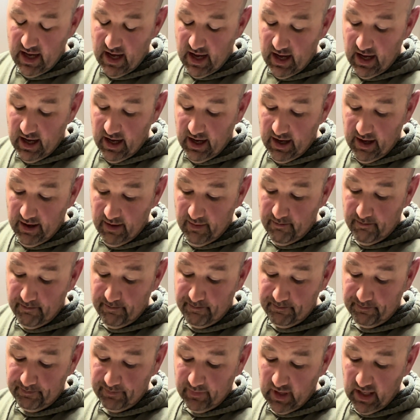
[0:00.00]

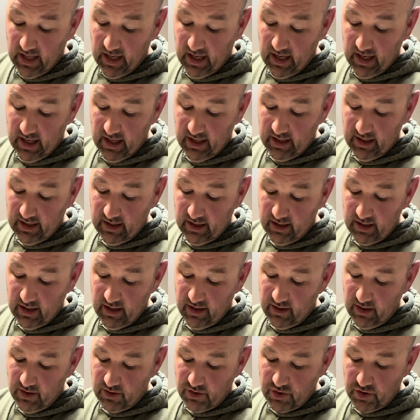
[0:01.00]
And
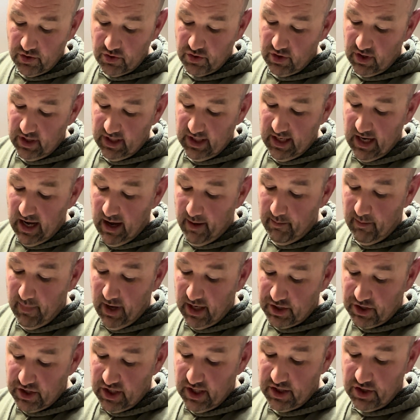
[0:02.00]
there's usually not
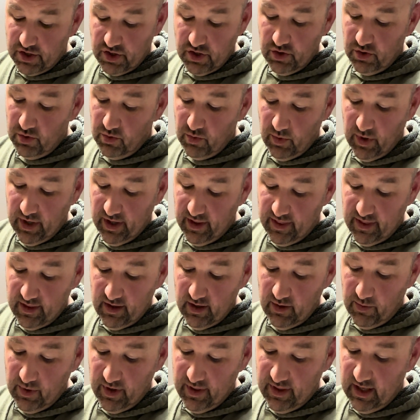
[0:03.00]
much issue
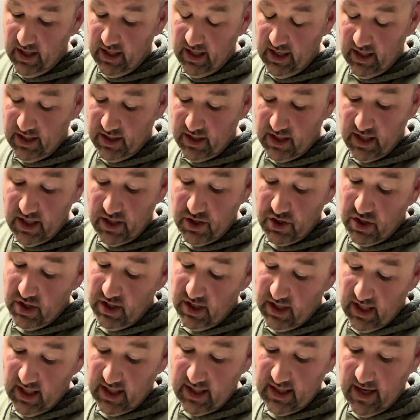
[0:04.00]
with any
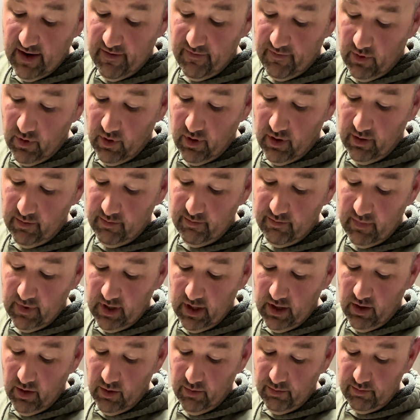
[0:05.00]
incisions except for
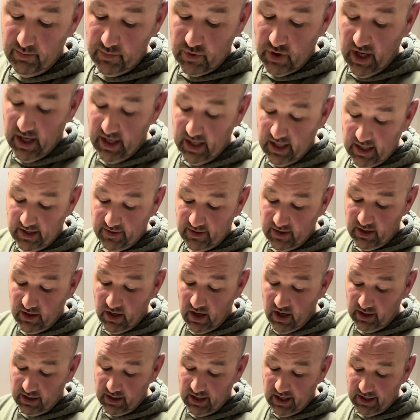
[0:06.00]
trying to get the
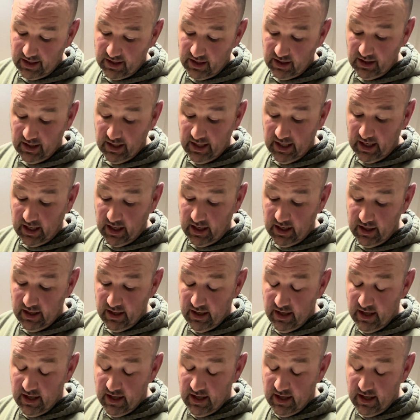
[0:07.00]
dog not to lick.